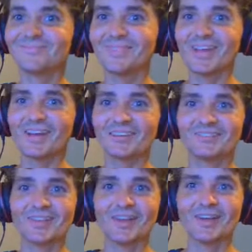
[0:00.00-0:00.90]
Yeah.
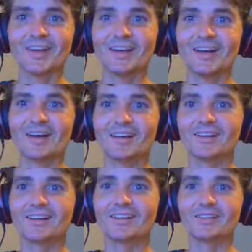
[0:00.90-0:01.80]

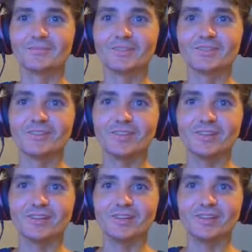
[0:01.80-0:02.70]
Um, let's
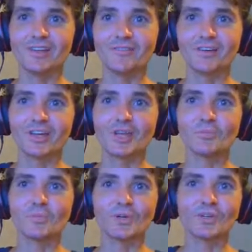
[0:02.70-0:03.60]
see. If I
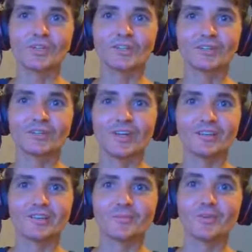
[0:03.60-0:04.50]
get booked
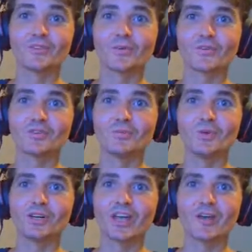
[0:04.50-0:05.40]
and someone throws a
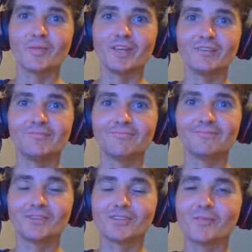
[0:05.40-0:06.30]
book at me,
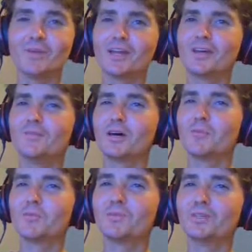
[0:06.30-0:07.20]
does that mean I'm
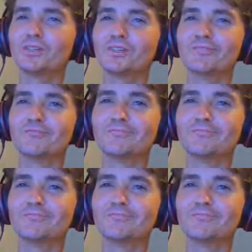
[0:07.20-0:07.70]
double booked?